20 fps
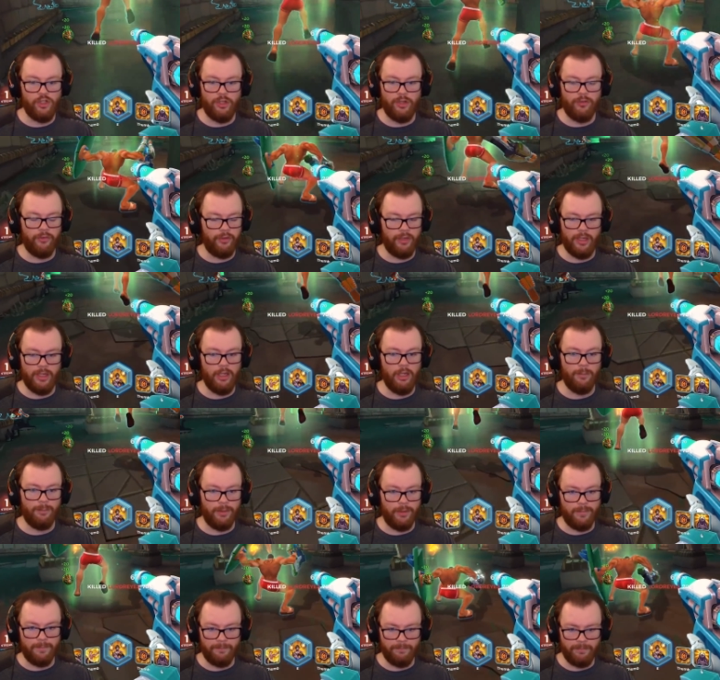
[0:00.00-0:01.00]
isn't going to help
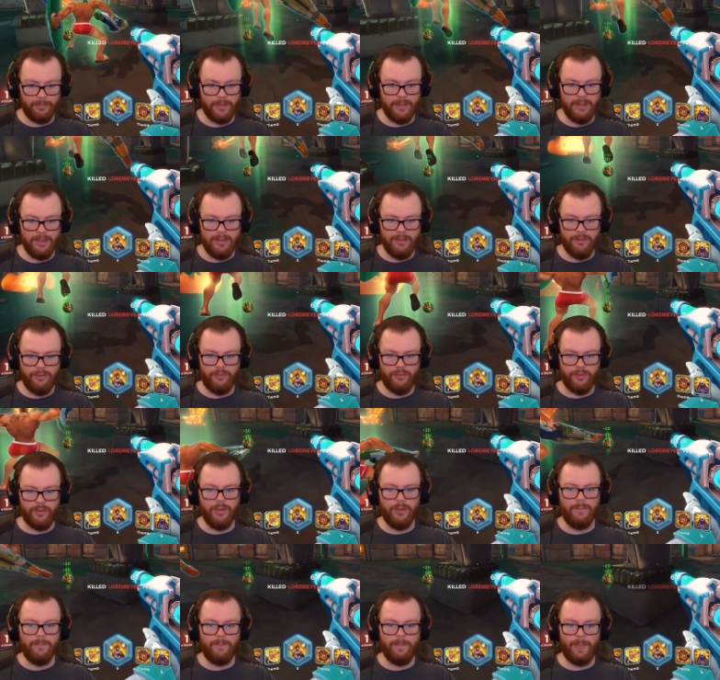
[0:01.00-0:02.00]
you.
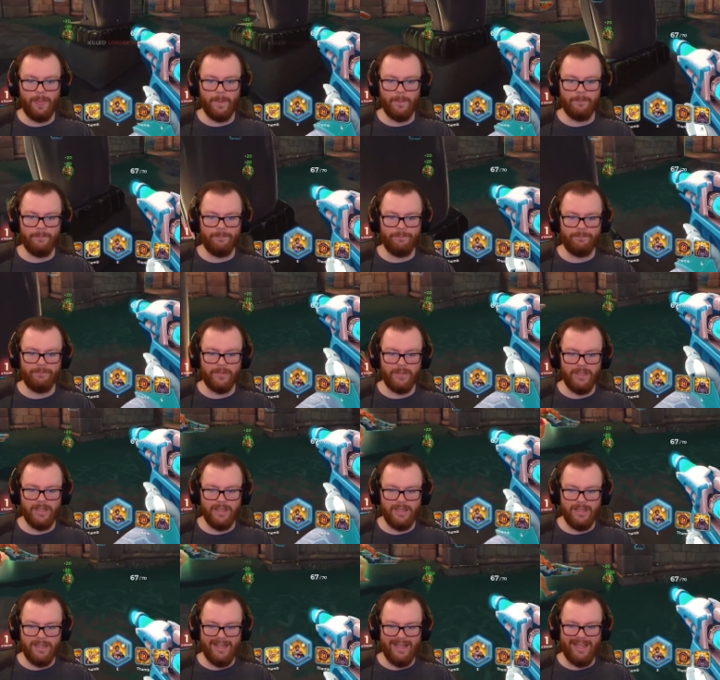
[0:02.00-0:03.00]
So,
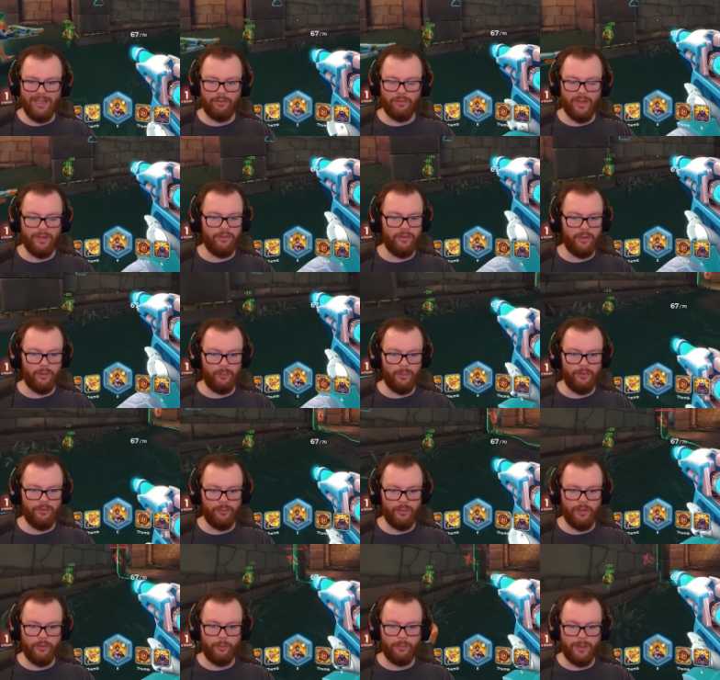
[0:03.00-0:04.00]
and so that's another
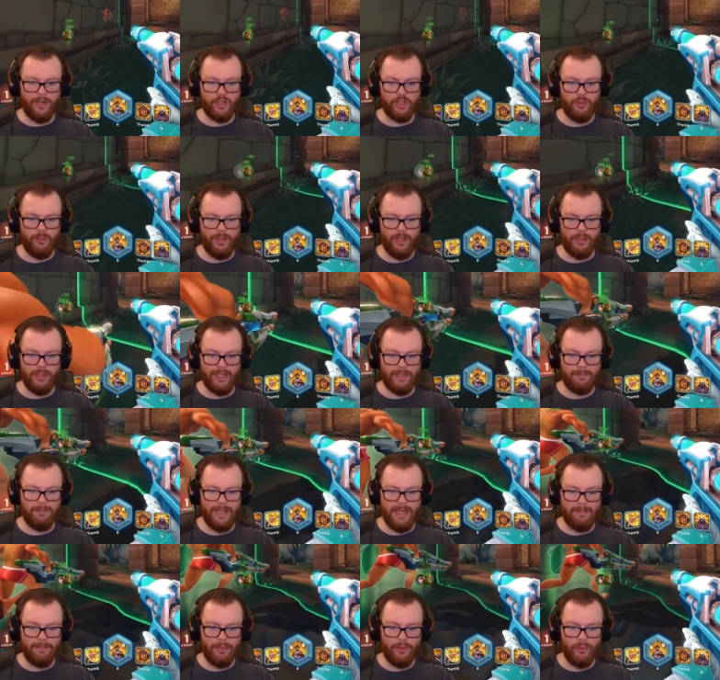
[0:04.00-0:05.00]
reason, especially why I'm like
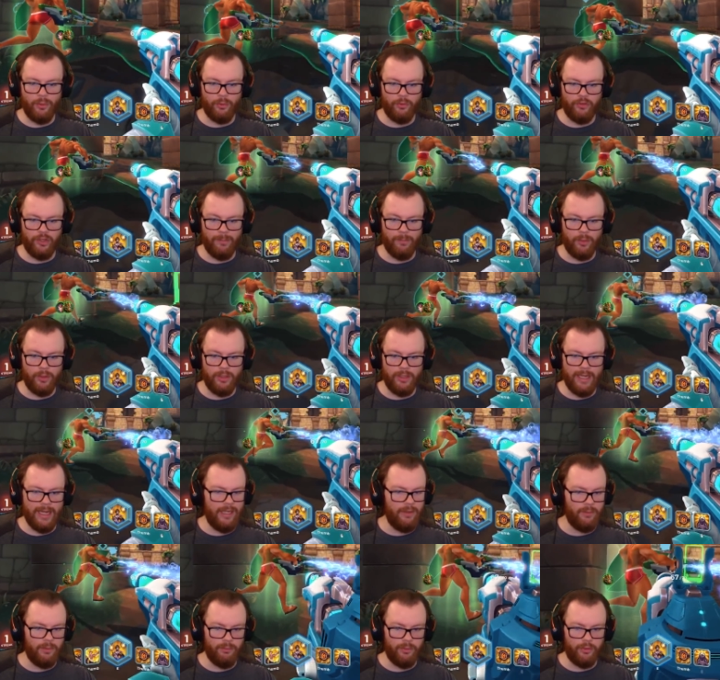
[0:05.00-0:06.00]
Pip or someone,
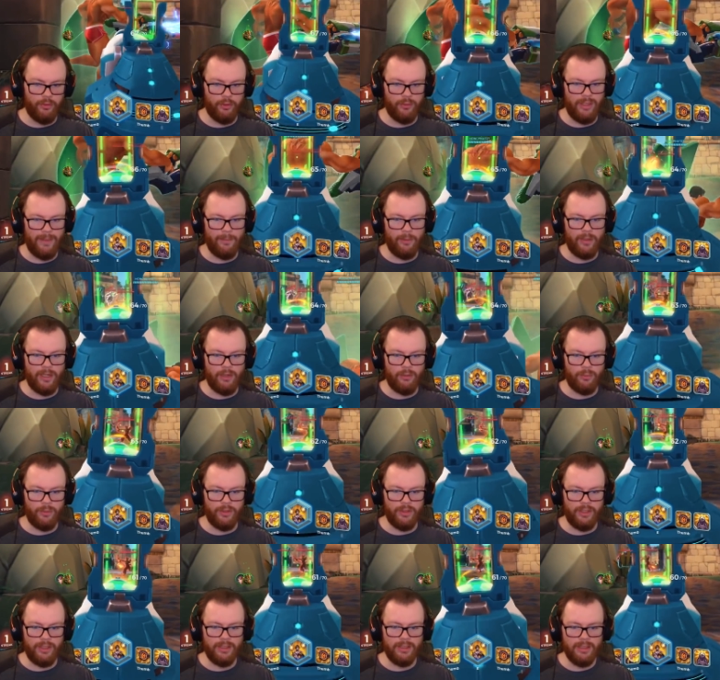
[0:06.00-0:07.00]
anyone with a low ammo count
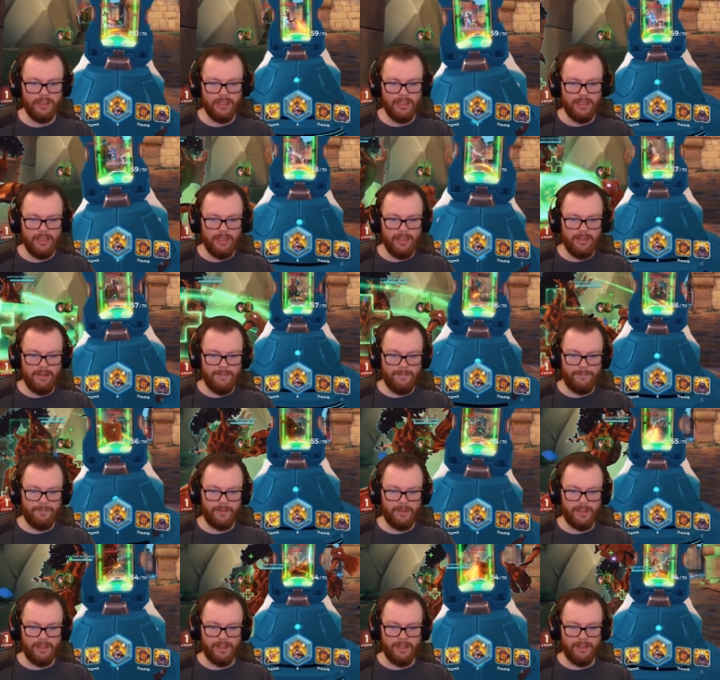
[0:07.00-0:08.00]
really.
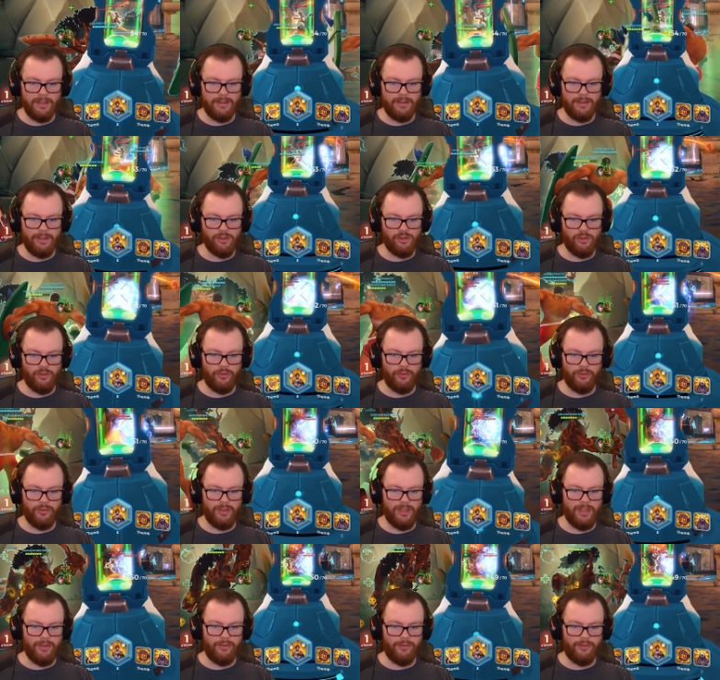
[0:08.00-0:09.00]
Uh, it's just,
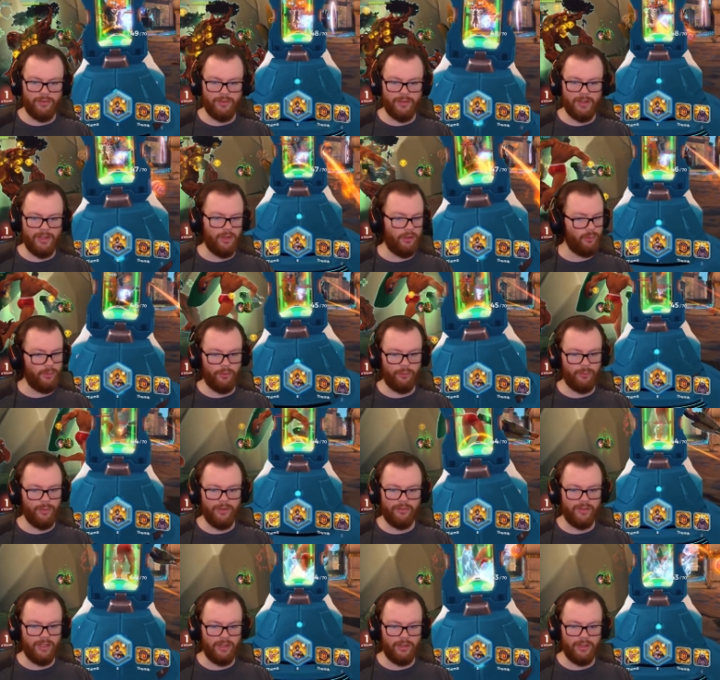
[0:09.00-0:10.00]
it's another reason why
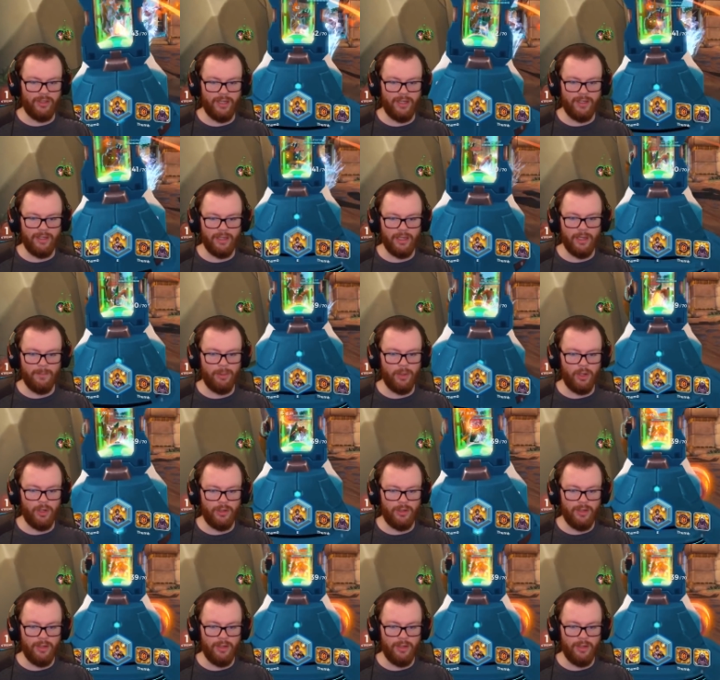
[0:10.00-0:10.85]
it's not a good idea. Apart,